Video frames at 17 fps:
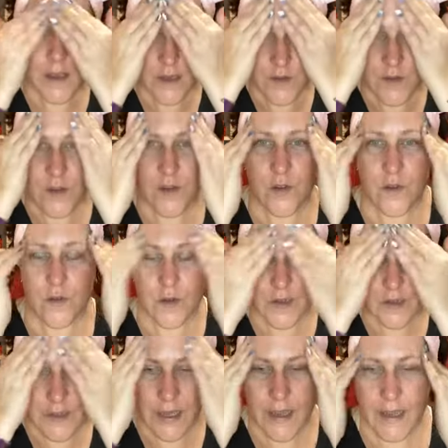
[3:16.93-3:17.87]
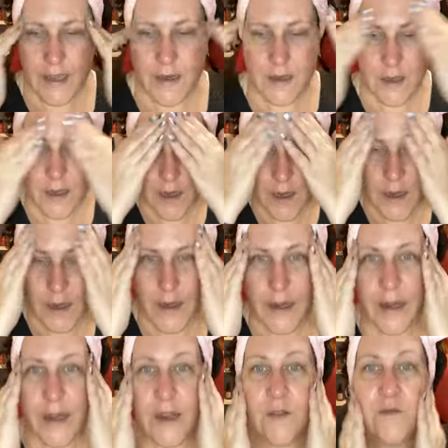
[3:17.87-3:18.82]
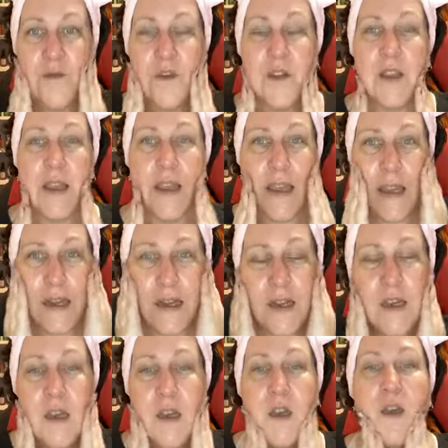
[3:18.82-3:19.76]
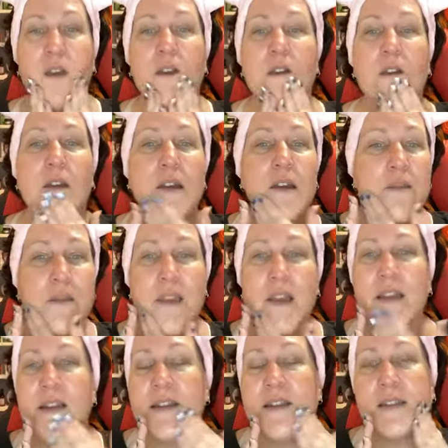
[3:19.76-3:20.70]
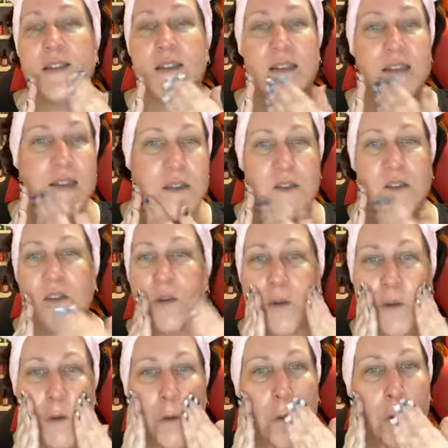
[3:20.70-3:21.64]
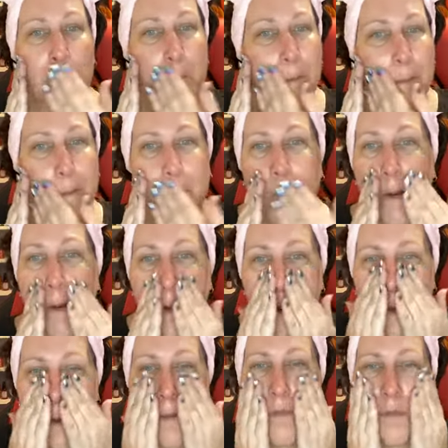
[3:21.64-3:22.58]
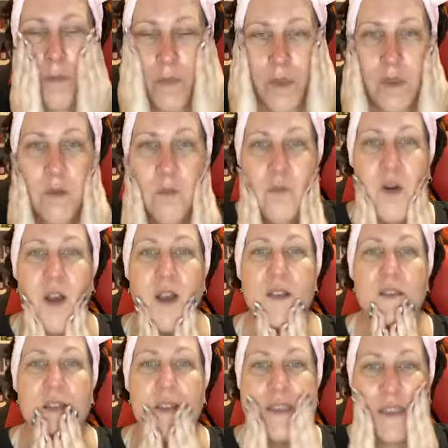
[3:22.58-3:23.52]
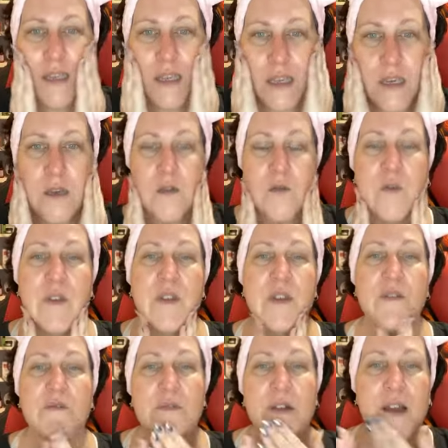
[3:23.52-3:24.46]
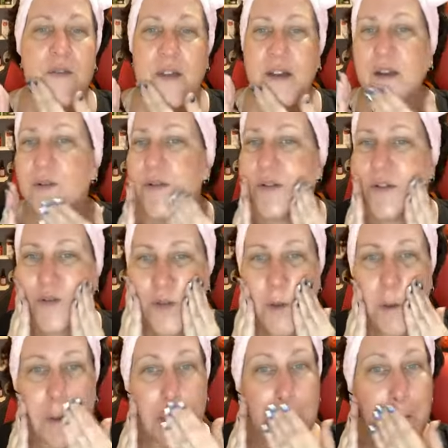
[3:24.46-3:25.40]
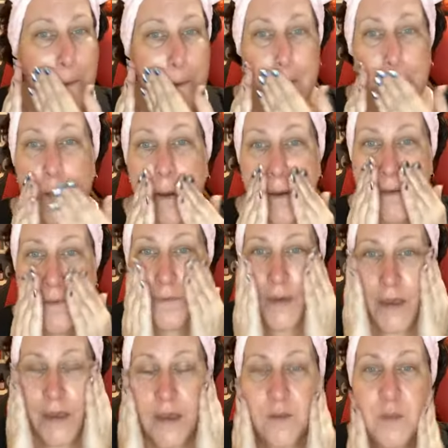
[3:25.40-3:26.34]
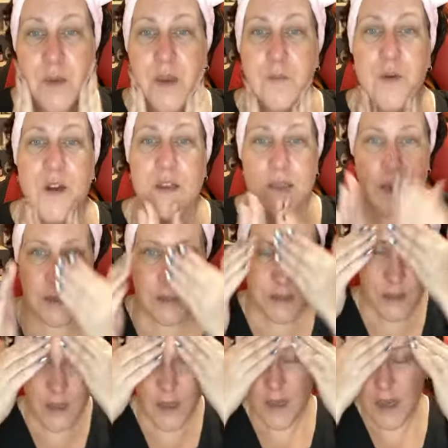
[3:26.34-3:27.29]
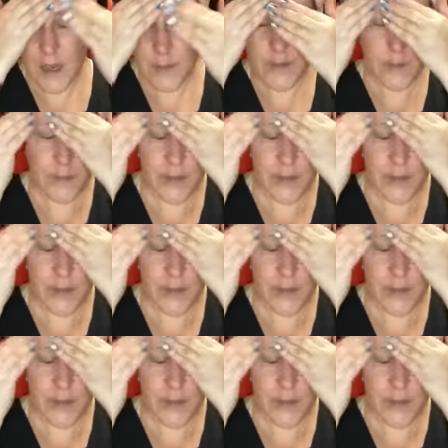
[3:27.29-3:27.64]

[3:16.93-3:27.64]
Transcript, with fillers: So it's hand cut, hand filleted, and then it's sent to the processing within 5 hours of it being processed. I mean,